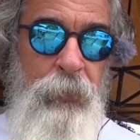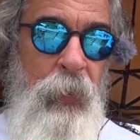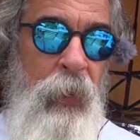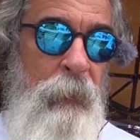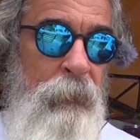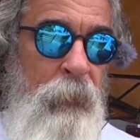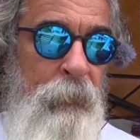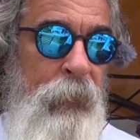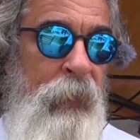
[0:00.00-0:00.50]

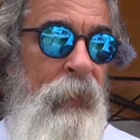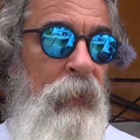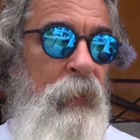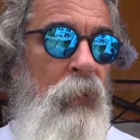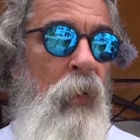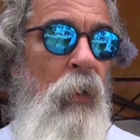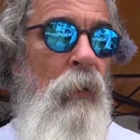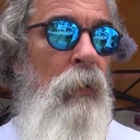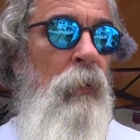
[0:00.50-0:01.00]
problem any
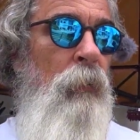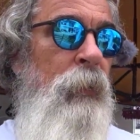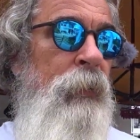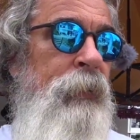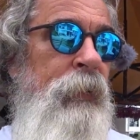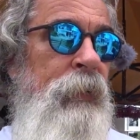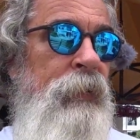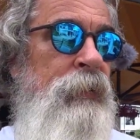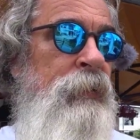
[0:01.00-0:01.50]
longer
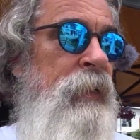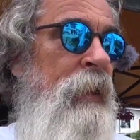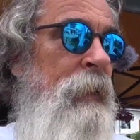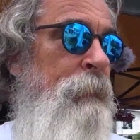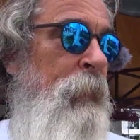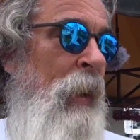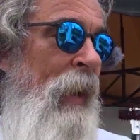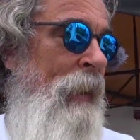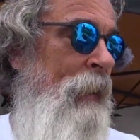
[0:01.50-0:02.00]
with this
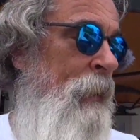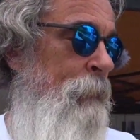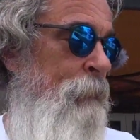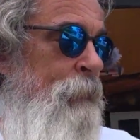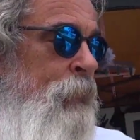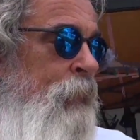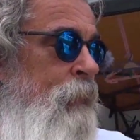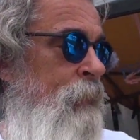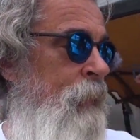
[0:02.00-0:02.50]
thing backing up.
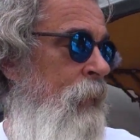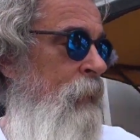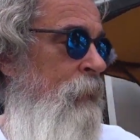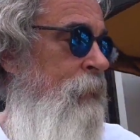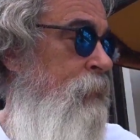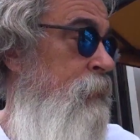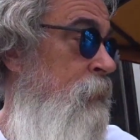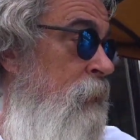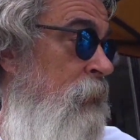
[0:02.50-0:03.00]

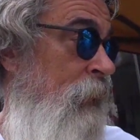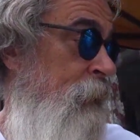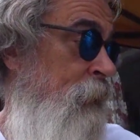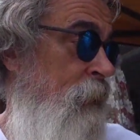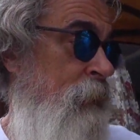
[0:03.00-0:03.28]
Like